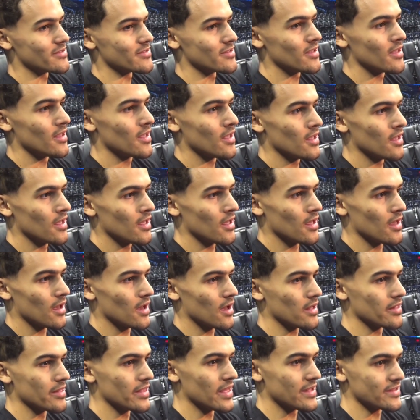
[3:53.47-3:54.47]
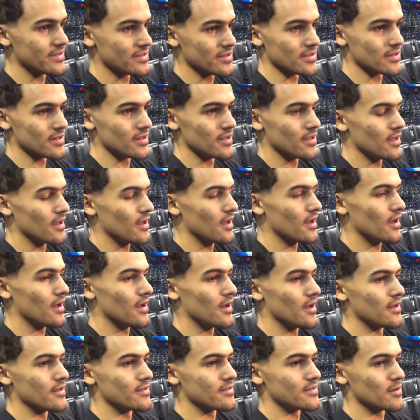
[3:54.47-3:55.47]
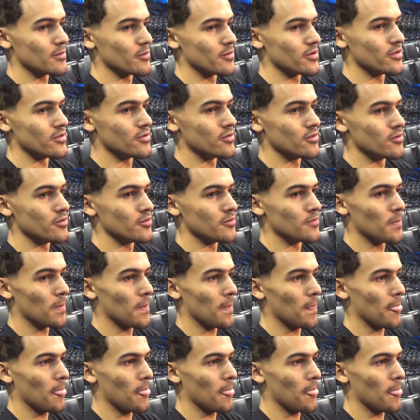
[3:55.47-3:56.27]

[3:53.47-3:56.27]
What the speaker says: He's a legend, someone who.